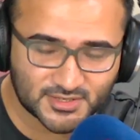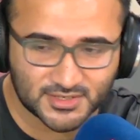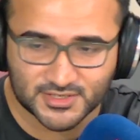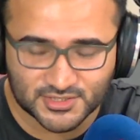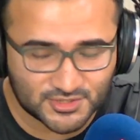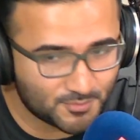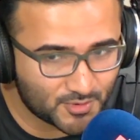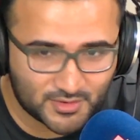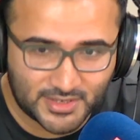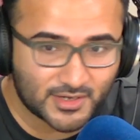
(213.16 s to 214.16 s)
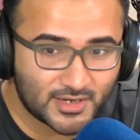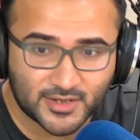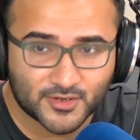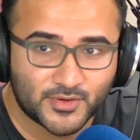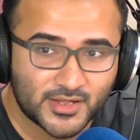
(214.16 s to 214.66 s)
and conditions, you cl- click
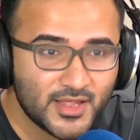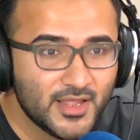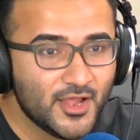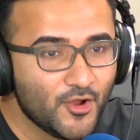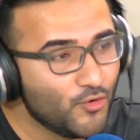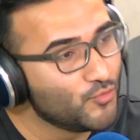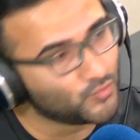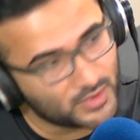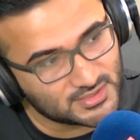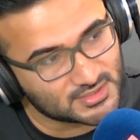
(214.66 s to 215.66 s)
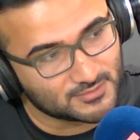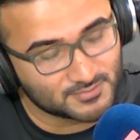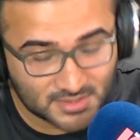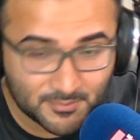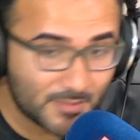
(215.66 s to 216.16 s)
agree. Who reads them?
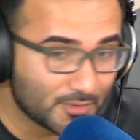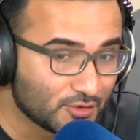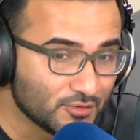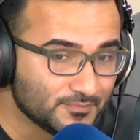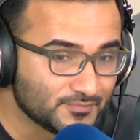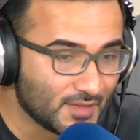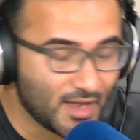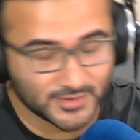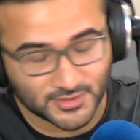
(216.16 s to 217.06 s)
Some people do, I